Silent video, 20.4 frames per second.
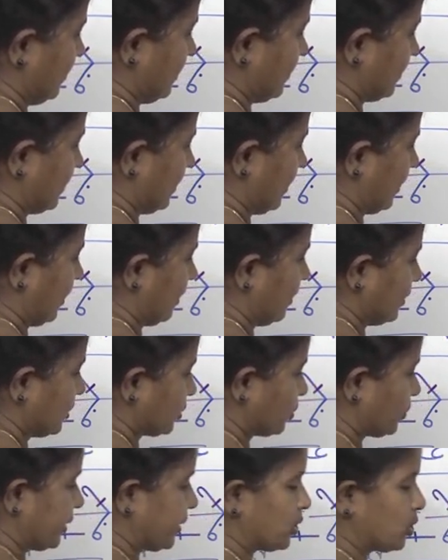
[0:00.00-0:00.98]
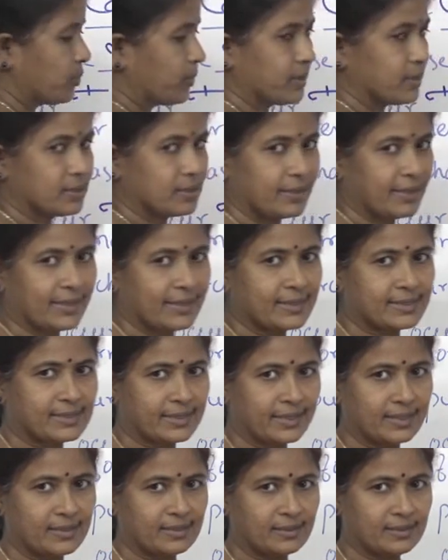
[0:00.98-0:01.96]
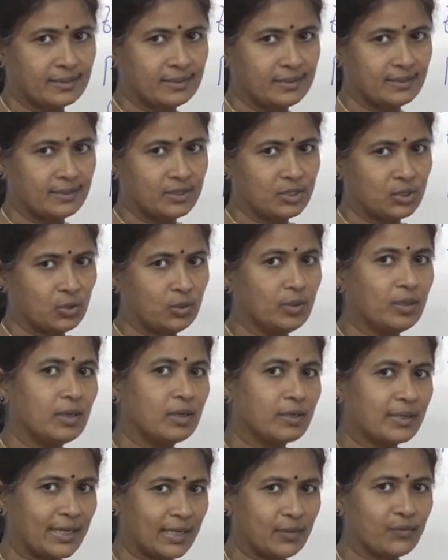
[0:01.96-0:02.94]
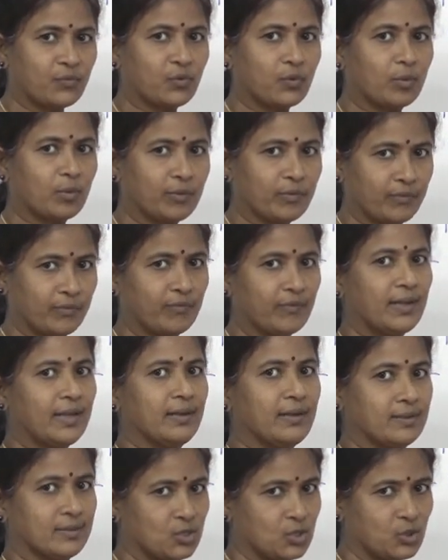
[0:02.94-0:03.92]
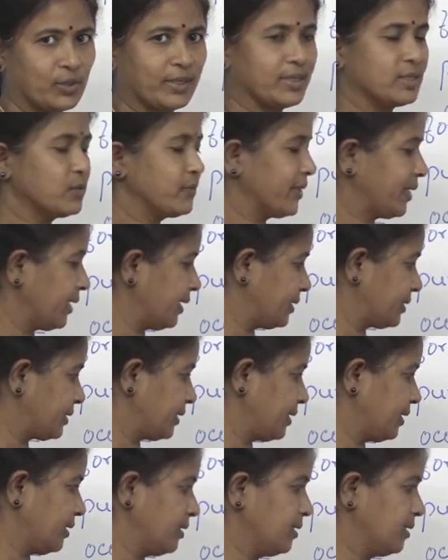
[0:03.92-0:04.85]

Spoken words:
The R is going towards the right side. So, right form of well joins very easily.